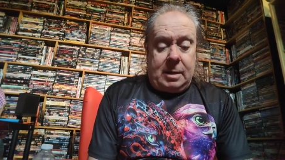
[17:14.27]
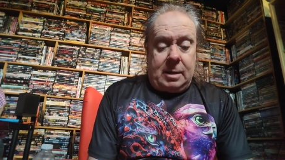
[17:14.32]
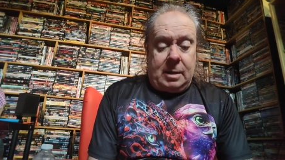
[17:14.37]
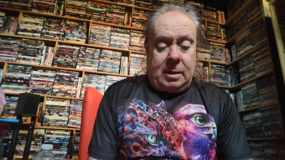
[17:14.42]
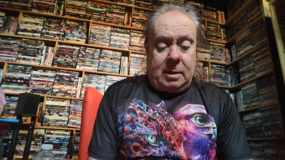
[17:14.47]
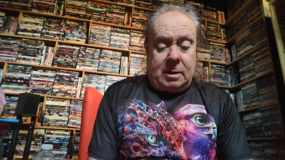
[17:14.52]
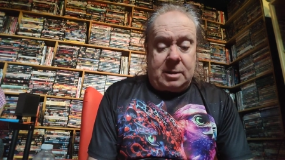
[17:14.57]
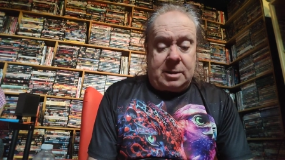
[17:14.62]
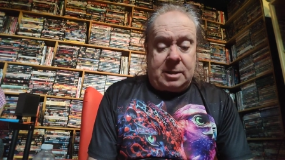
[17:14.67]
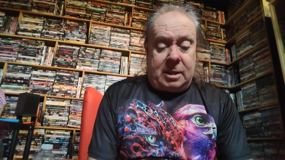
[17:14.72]

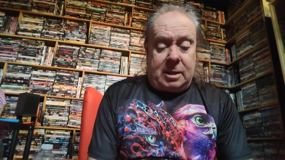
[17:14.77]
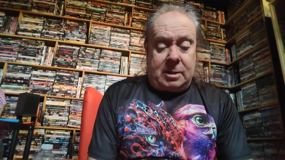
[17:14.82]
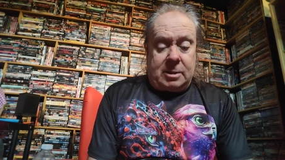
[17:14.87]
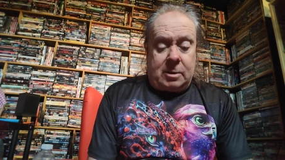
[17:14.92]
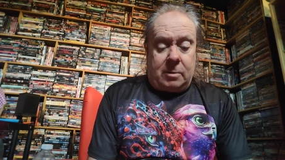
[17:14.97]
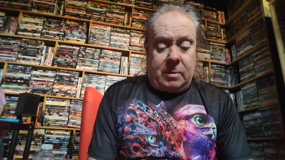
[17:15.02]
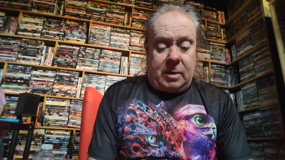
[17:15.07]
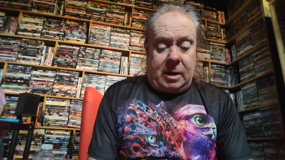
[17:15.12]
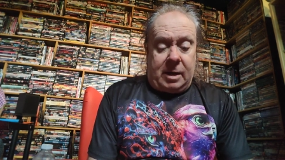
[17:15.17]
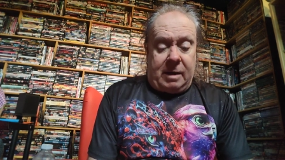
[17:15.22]
Last House
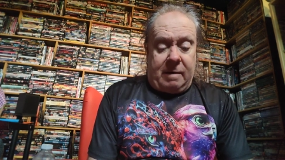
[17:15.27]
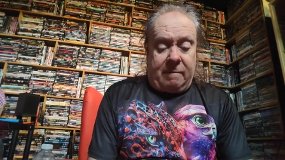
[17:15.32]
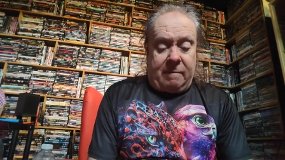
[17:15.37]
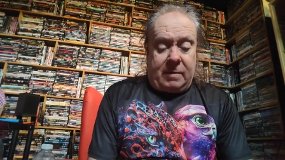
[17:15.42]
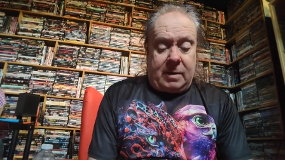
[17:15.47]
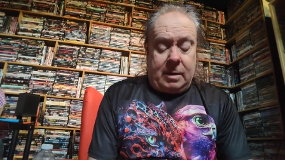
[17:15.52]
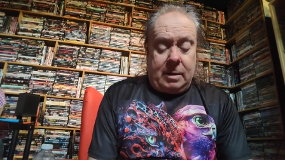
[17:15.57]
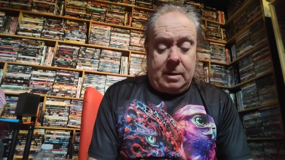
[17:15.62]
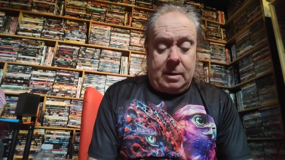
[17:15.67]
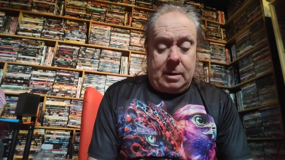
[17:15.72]
on the
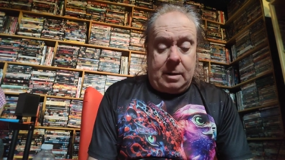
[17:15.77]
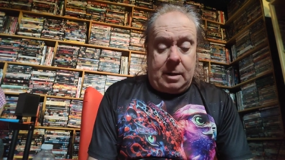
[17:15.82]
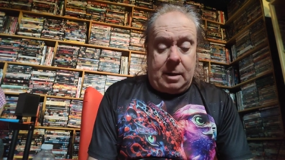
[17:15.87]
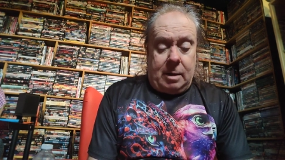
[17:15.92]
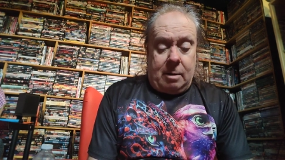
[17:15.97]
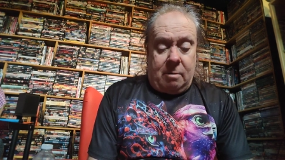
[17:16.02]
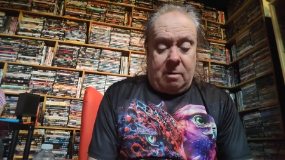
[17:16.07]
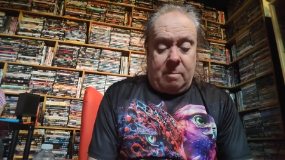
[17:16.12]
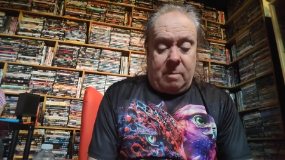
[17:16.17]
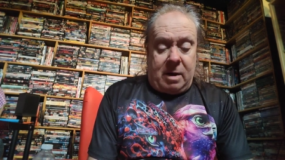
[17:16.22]
Left,
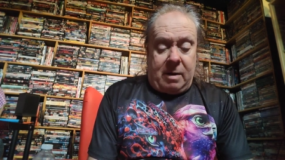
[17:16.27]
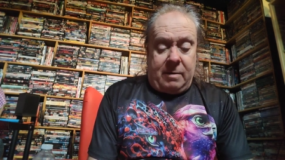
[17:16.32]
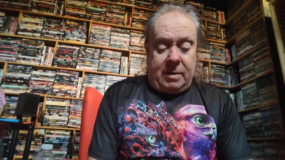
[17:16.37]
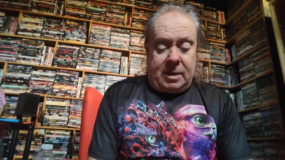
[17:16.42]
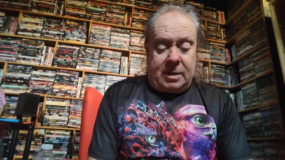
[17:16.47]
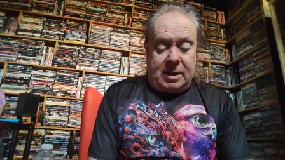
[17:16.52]
Nightmare in a